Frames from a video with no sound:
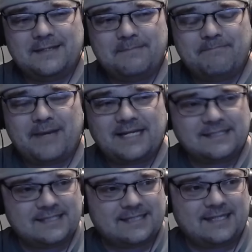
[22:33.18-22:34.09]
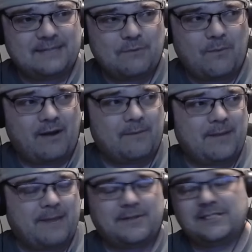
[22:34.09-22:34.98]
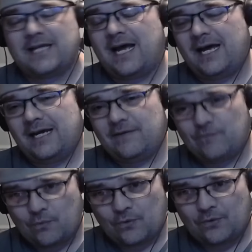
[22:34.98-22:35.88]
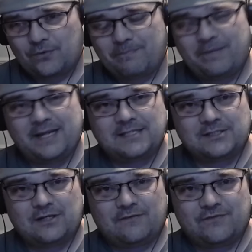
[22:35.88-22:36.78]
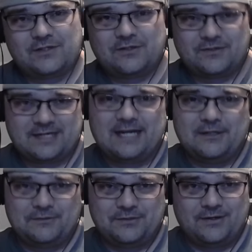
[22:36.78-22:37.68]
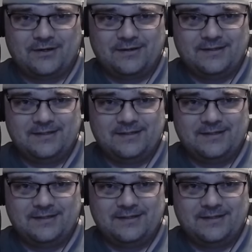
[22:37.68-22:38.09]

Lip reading: Basically, what wound up happening is a hive world pissed off the Dark Eldar